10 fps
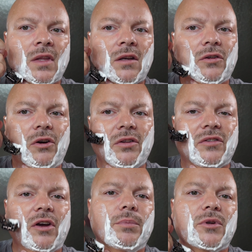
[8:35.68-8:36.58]
certain
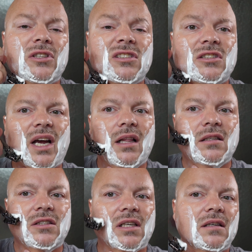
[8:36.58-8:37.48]
soaps are just
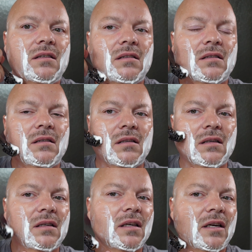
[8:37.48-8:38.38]
challenging
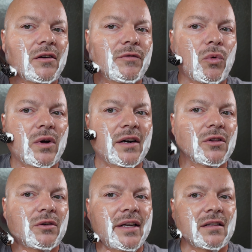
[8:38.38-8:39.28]
you know, for whatever
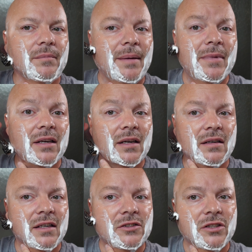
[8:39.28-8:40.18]
the reason. Maybe the
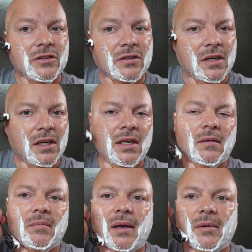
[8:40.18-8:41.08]
conditions,
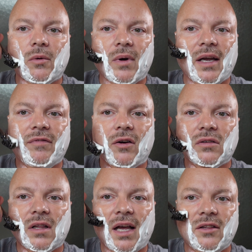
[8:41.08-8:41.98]
maybe the way
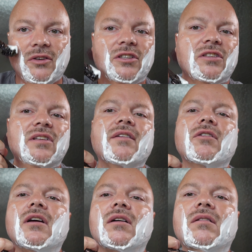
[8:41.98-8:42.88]
folks lather, you just
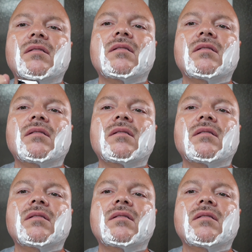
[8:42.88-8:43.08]
never know.